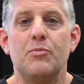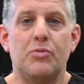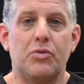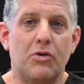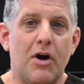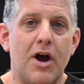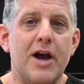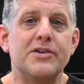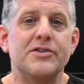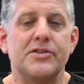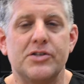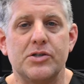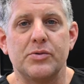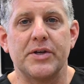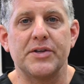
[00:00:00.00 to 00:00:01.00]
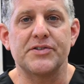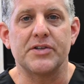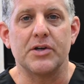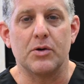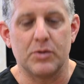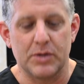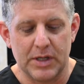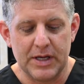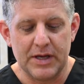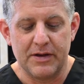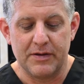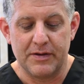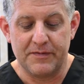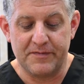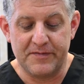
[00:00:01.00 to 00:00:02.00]
Prior to doing so,
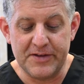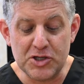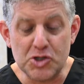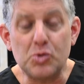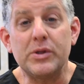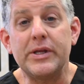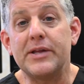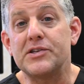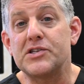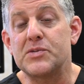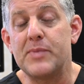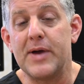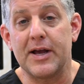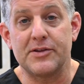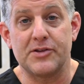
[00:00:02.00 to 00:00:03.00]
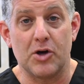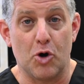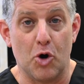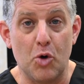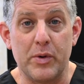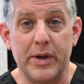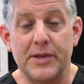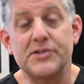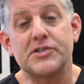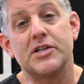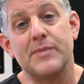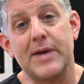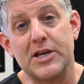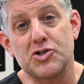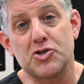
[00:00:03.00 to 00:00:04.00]
visually inspect the O-rings to
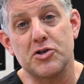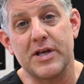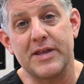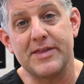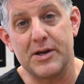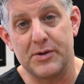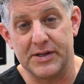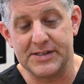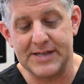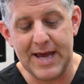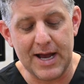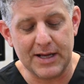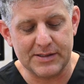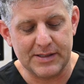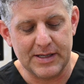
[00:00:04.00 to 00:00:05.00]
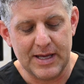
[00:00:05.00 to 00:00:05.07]
make sure that they're intact,